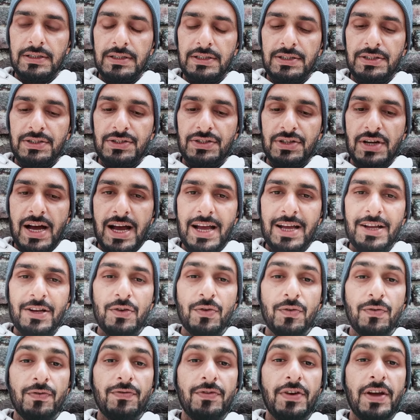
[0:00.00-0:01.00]
try
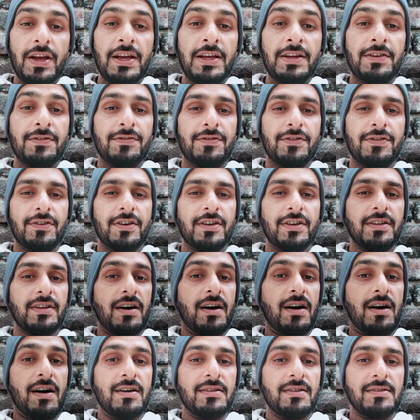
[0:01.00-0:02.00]
to wait for the
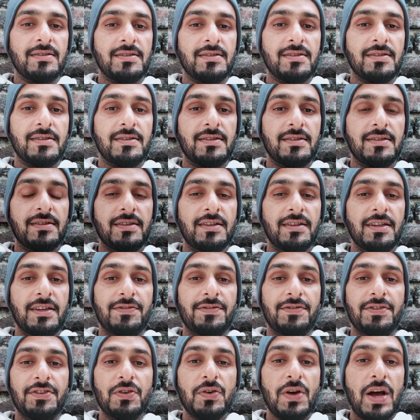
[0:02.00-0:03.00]
answer.
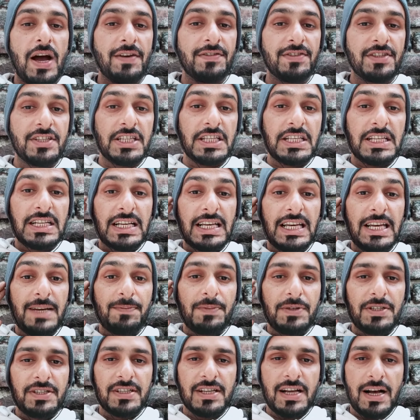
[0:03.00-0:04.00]
If you have
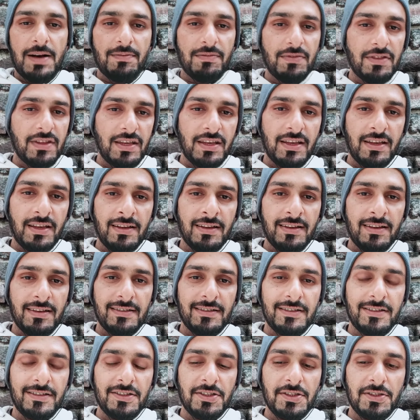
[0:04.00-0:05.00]
skipped something,
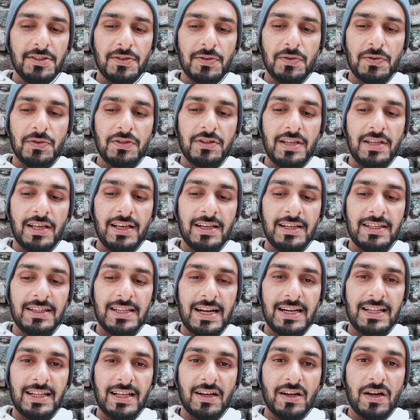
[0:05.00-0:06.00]
you think
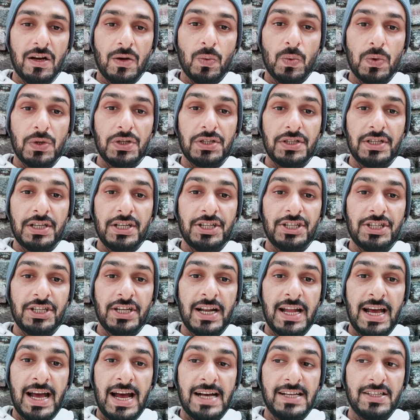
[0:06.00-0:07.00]
that the
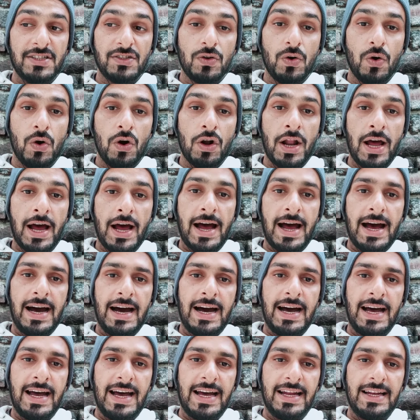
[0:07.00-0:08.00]
conversation has gone
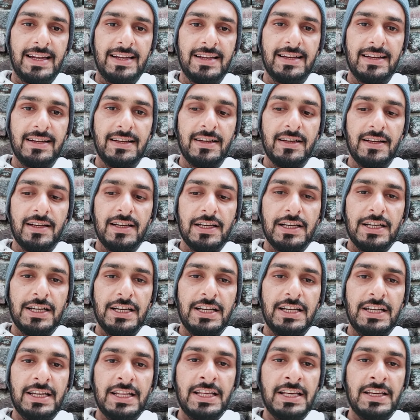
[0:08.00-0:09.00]
ahead,
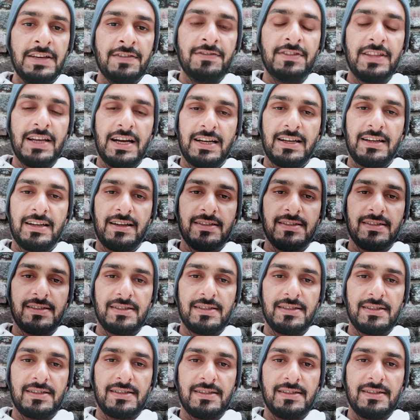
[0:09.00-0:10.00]
leave that answer.